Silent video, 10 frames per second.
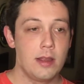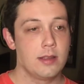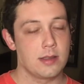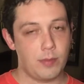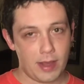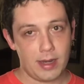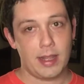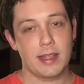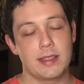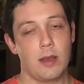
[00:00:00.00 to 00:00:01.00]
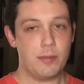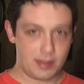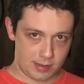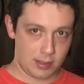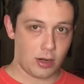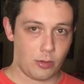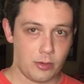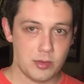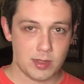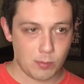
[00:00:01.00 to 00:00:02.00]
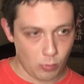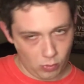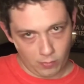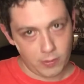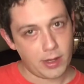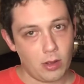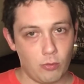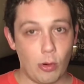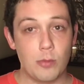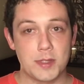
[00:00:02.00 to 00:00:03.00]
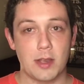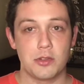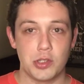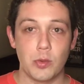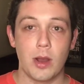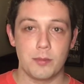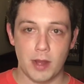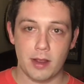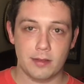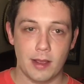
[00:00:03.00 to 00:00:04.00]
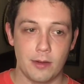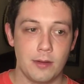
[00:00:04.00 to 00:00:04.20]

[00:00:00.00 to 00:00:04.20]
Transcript: Zepeda gets up. He's you know it was a more of like a ropes held you up knockdown.